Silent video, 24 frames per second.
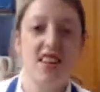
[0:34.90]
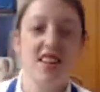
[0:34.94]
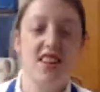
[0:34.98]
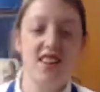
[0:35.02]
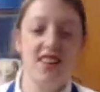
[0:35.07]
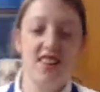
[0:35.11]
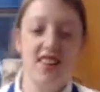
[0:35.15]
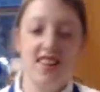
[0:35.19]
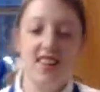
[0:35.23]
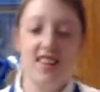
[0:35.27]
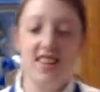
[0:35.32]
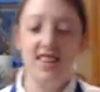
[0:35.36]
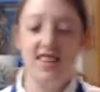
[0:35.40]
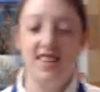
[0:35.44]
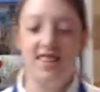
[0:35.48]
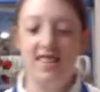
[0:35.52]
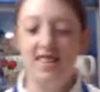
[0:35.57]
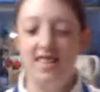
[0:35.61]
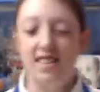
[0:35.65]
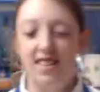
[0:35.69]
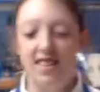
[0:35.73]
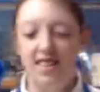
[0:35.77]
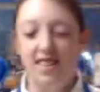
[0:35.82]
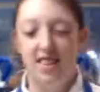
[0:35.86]

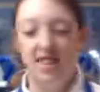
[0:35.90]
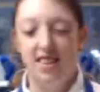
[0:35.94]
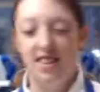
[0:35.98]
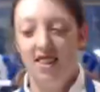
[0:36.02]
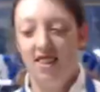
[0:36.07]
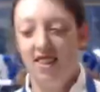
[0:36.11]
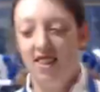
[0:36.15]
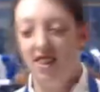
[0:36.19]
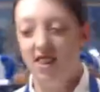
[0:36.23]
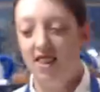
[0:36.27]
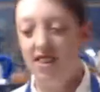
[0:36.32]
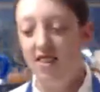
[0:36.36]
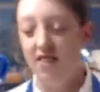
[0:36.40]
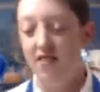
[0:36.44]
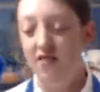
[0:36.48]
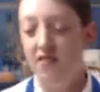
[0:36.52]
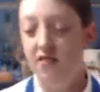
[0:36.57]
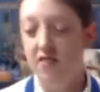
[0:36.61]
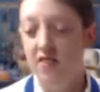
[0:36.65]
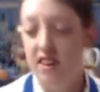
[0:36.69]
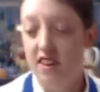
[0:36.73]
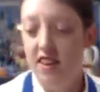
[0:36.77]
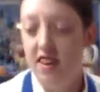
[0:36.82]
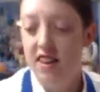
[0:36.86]
Cookies.
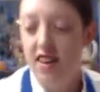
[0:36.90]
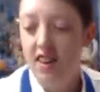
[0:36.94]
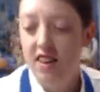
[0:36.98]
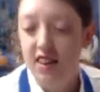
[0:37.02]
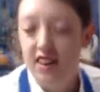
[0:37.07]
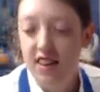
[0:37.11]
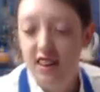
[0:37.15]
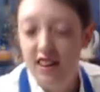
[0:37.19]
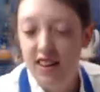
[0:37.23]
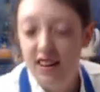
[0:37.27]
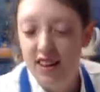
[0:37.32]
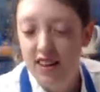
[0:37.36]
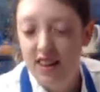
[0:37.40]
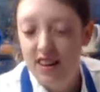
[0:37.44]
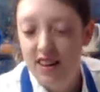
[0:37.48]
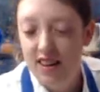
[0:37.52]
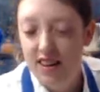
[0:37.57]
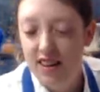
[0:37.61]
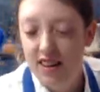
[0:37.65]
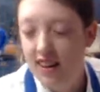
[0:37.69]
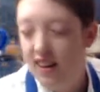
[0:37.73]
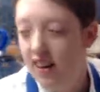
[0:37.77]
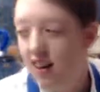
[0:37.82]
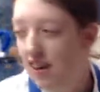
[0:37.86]
Did I do it?
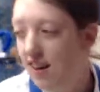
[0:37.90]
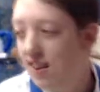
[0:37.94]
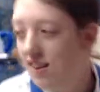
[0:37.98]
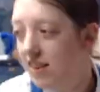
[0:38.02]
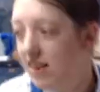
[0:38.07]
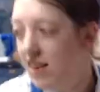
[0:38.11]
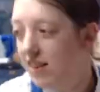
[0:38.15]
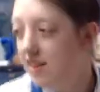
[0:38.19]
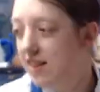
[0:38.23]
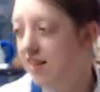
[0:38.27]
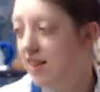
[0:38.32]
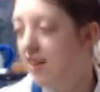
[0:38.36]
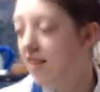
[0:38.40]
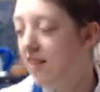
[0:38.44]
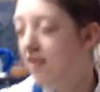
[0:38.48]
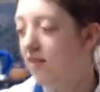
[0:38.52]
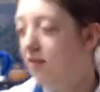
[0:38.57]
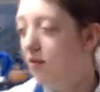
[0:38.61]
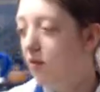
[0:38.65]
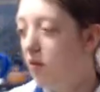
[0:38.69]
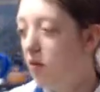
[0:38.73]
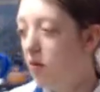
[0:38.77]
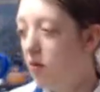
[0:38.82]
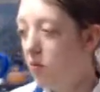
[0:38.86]
I think so.
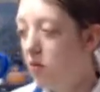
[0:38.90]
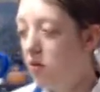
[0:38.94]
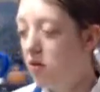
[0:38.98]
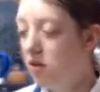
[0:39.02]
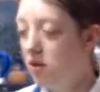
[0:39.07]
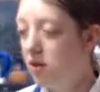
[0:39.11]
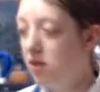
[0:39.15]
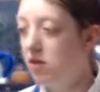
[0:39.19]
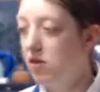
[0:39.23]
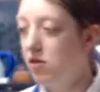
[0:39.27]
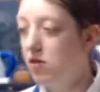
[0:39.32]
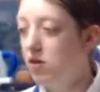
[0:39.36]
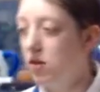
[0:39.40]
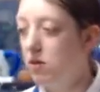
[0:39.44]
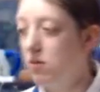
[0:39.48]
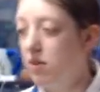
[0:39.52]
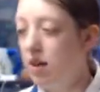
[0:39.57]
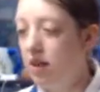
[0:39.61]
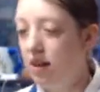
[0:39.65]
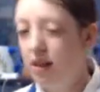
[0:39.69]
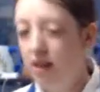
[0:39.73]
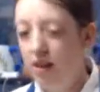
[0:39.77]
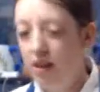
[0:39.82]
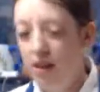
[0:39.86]
We're, we're still
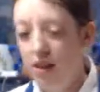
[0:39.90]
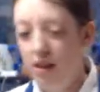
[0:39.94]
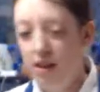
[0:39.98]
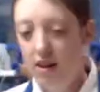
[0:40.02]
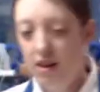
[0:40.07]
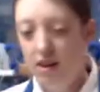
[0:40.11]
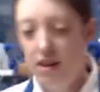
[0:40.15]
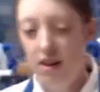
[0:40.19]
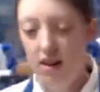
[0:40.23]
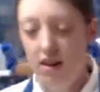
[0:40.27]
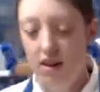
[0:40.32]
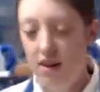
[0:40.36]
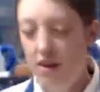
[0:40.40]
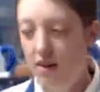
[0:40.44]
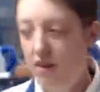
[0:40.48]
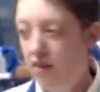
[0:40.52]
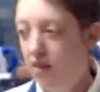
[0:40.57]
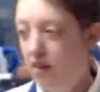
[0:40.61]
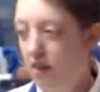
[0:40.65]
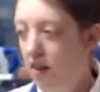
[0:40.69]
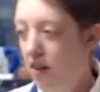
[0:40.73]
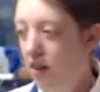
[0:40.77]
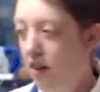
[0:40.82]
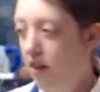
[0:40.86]
streaming. Hey, we're offline. There
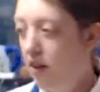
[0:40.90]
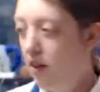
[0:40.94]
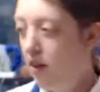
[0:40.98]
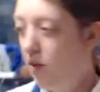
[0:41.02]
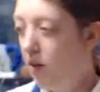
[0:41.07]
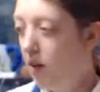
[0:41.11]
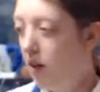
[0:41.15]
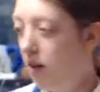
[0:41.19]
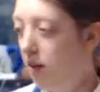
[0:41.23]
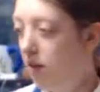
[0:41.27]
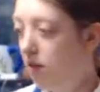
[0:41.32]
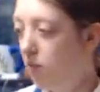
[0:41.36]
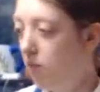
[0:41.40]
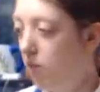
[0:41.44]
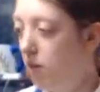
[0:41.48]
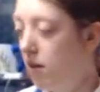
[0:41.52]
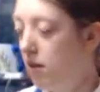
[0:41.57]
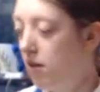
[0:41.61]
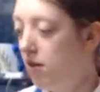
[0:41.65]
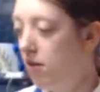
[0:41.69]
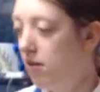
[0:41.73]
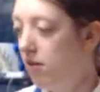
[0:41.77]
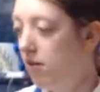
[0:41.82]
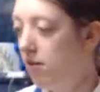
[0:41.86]
we go. Oh, wait.
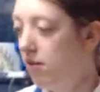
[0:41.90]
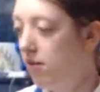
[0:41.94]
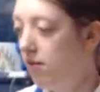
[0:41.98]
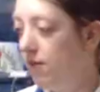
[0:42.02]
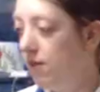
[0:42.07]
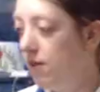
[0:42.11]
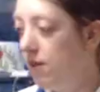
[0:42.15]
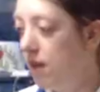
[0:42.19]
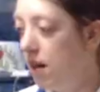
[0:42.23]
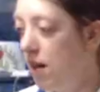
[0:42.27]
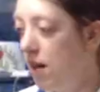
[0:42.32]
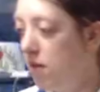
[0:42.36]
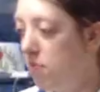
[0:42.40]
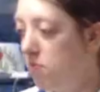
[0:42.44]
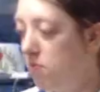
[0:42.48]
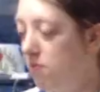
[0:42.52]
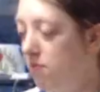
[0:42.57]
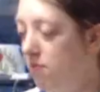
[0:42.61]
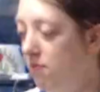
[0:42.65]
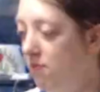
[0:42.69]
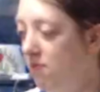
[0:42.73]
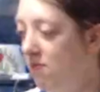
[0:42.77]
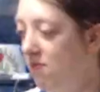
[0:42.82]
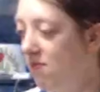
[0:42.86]
Wait. Stop.
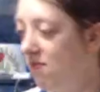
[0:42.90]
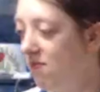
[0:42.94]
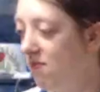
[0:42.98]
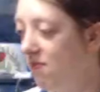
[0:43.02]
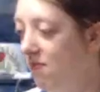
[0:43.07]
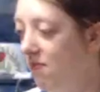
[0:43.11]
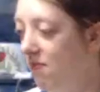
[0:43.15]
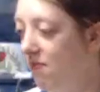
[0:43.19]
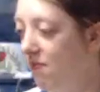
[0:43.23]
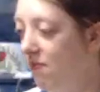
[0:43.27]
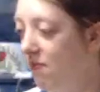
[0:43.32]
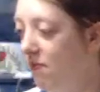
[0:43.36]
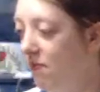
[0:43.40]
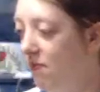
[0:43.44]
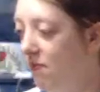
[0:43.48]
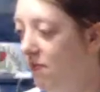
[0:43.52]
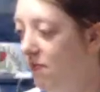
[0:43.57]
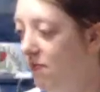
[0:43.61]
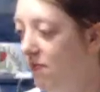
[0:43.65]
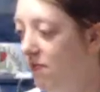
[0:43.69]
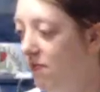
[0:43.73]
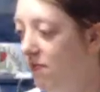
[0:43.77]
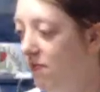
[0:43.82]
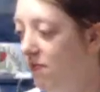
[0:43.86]
Not. Wait. I can't
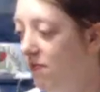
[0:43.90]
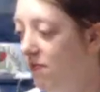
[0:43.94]
type.